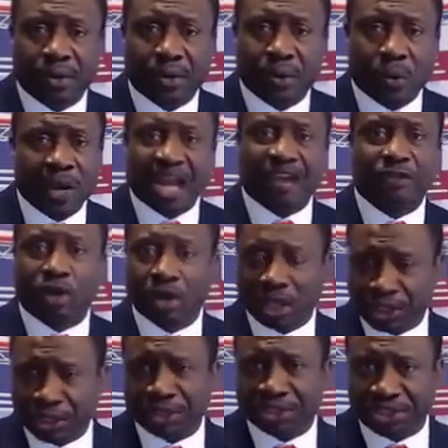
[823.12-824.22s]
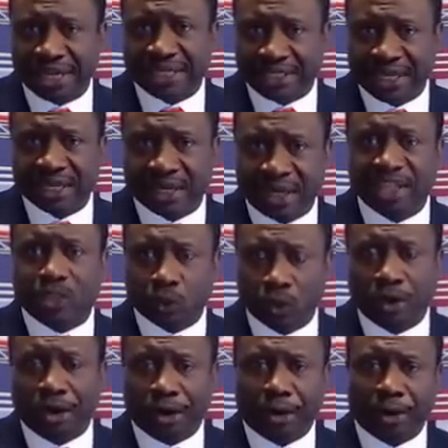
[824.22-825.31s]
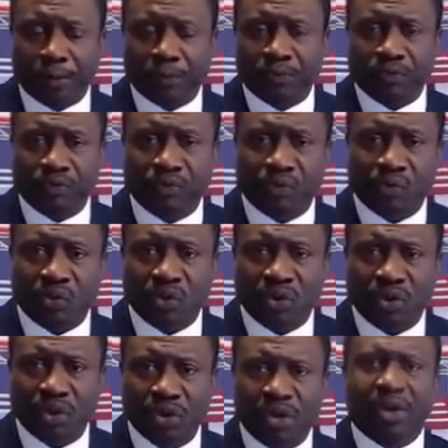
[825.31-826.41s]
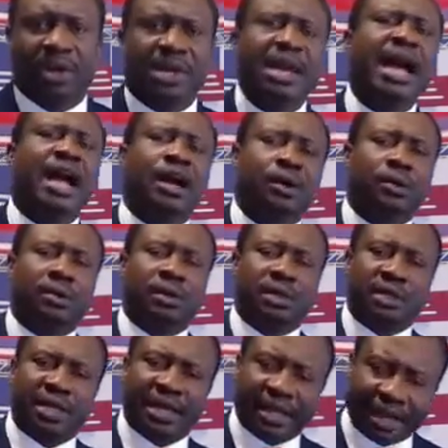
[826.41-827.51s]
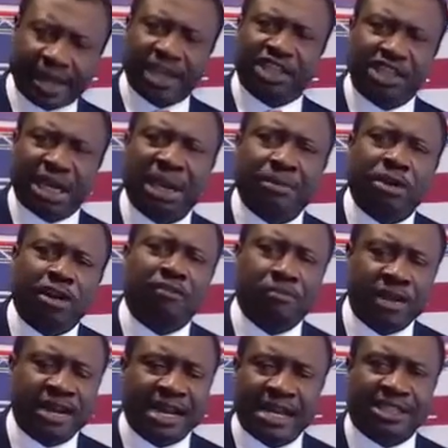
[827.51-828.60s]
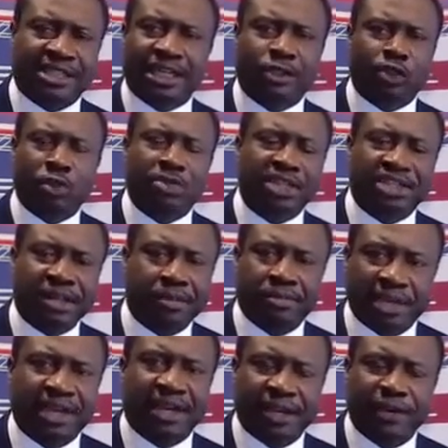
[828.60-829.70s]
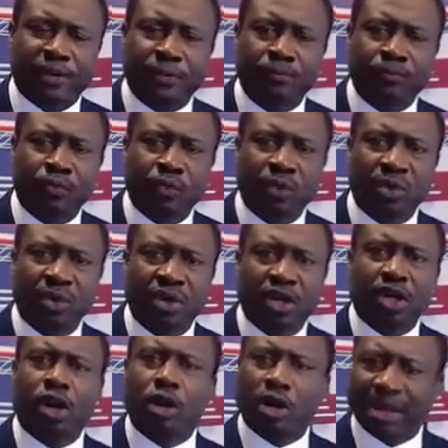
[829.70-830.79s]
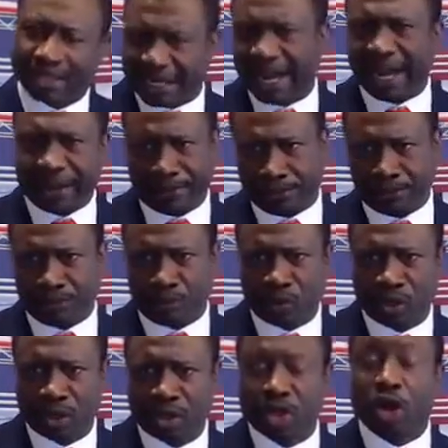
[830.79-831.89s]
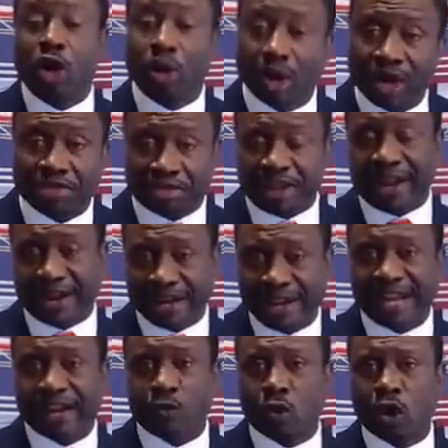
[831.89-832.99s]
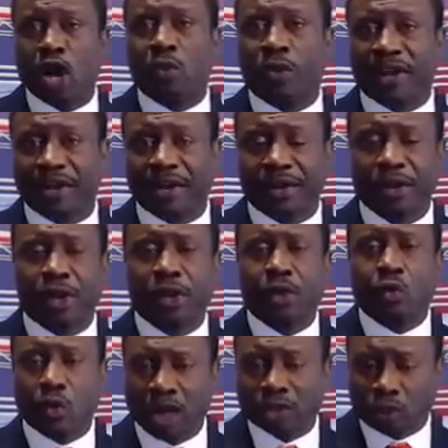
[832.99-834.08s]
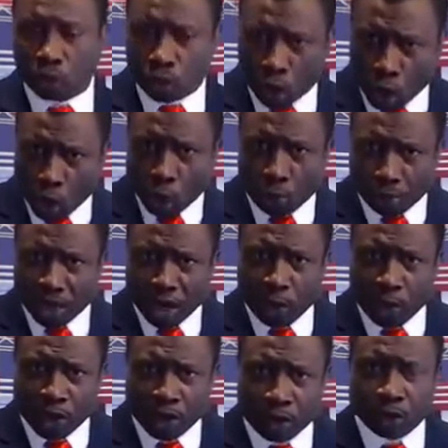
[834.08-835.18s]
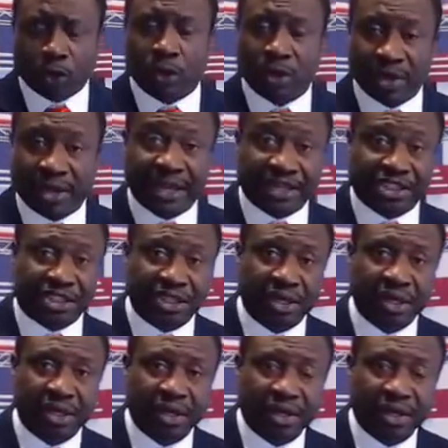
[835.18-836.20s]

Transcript: we have only just started this war. Now, the interim government has said to Mr. Biya, the only thing that we want to cooperate with you is,